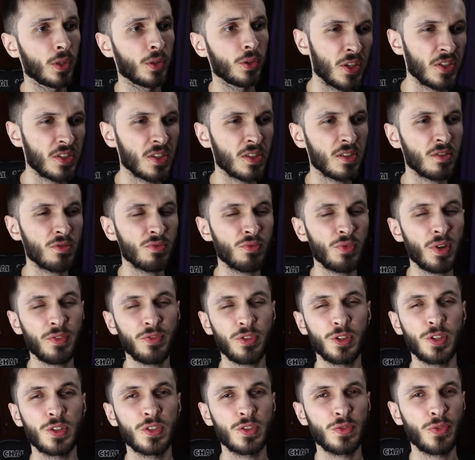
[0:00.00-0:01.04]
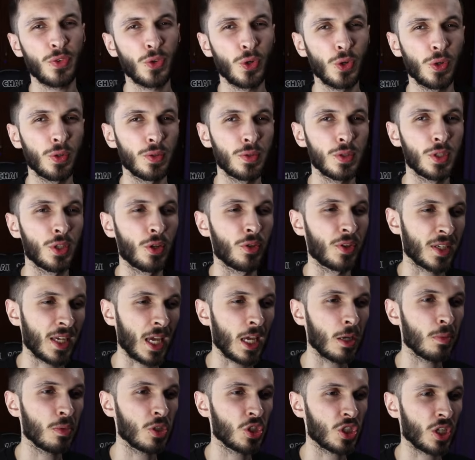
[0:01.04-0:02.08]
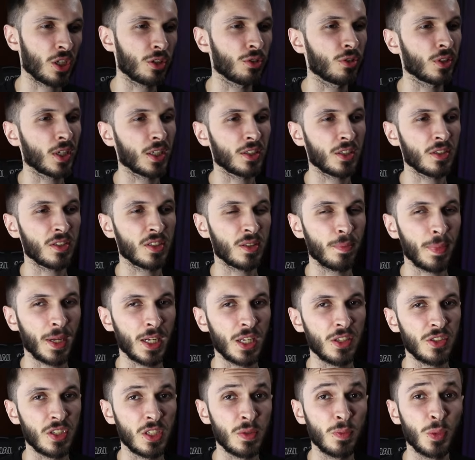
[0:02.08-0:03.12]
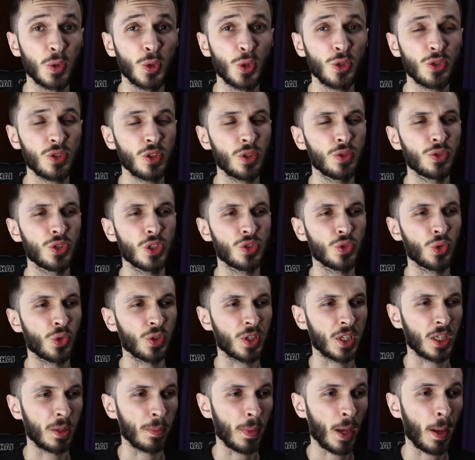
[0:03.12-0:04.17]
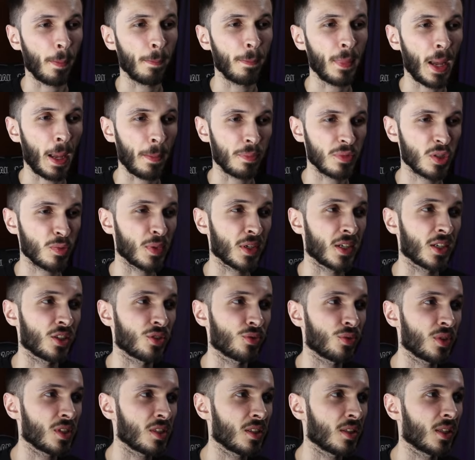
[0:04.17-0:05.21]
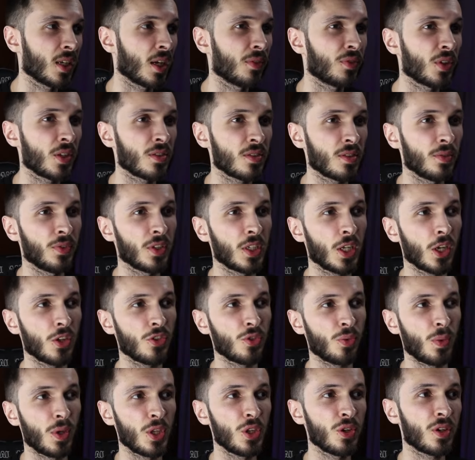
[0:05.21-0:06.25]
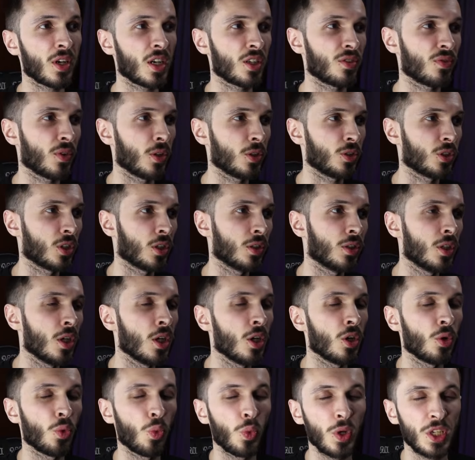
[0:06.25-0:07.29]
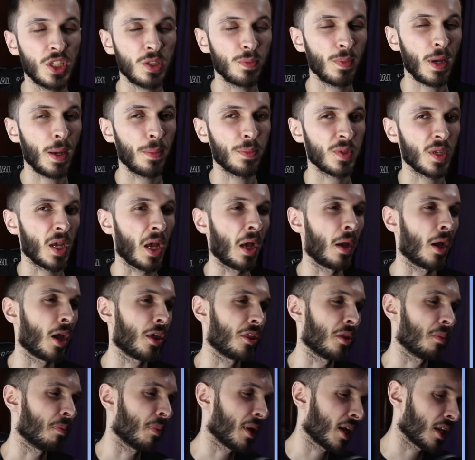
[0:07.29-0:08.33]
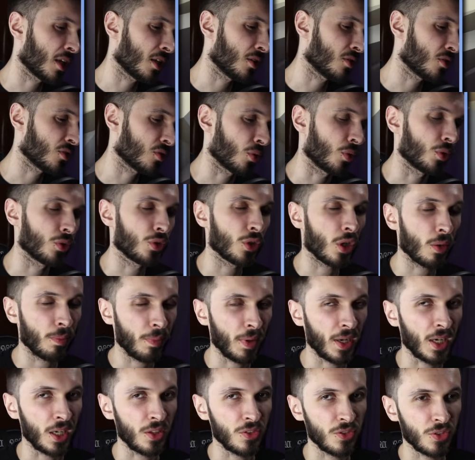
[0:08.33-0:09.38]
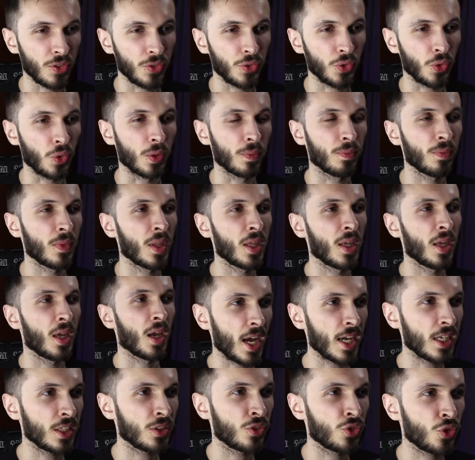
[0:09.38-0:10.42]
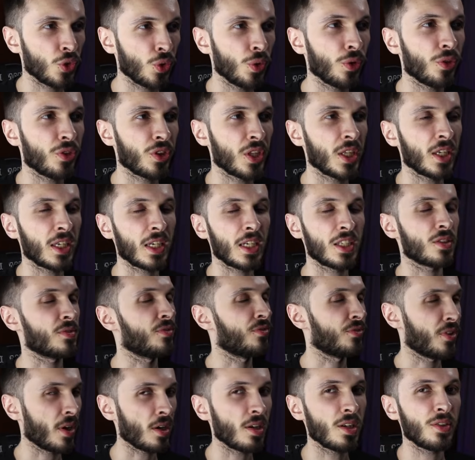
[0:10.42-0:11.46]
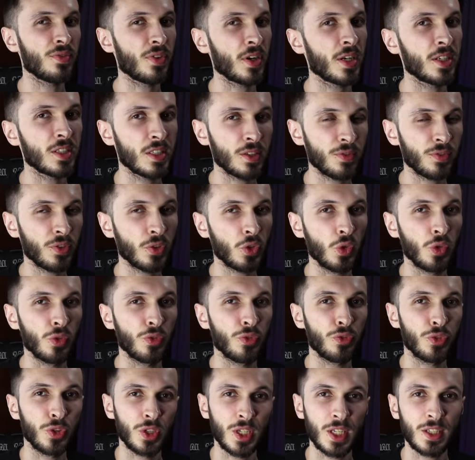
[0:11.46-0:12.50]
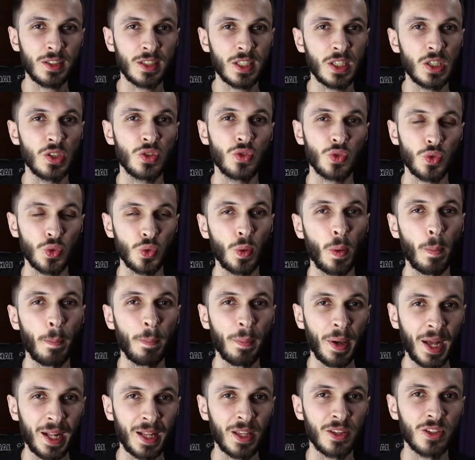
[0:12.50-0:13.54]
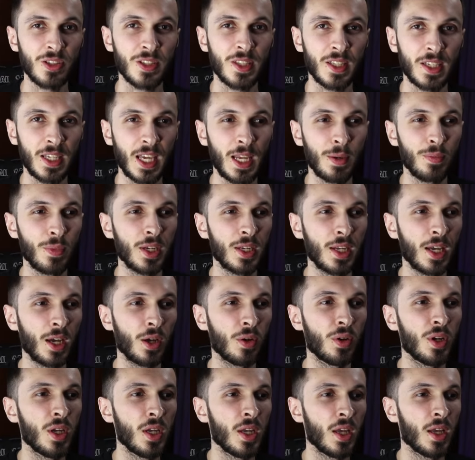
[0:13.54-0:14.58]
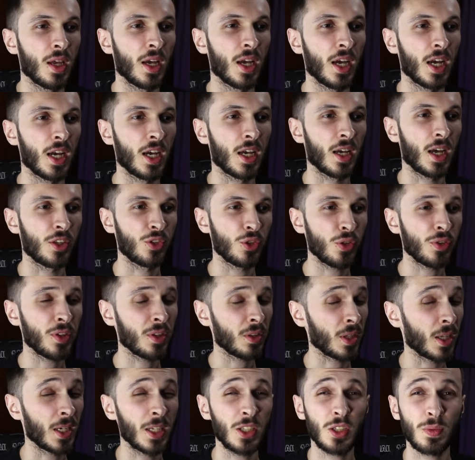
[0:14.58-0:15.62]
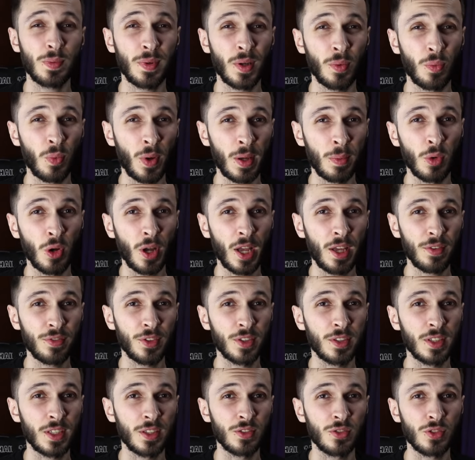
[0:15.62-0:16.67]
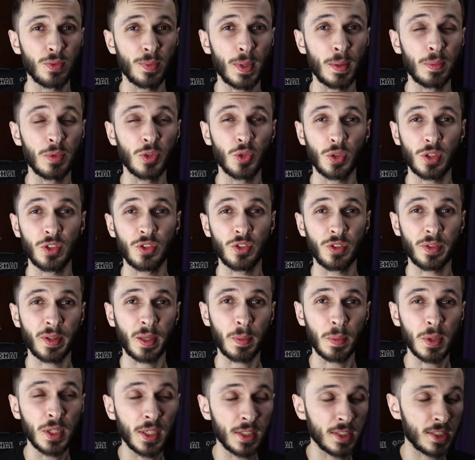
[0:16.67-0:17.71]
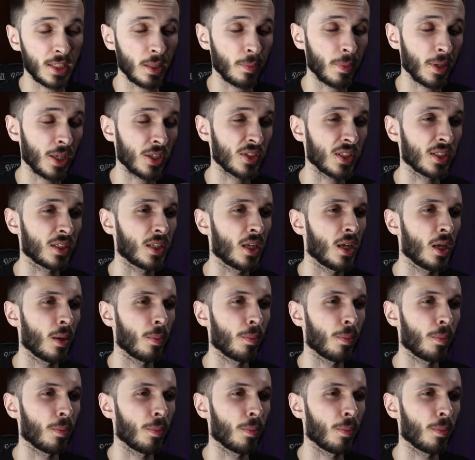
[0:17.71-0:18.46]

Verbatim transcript: This is in reference for, you know, the game in general getting some balances, but also just talking about maps, because recently I've done some videos where you guys voted on which maps are either balanced or not balanced at all. I do think it's very, very difficult for NetEase to balance the game right now, uh, I do think they need to put way more effort into maybe talking to the community about it.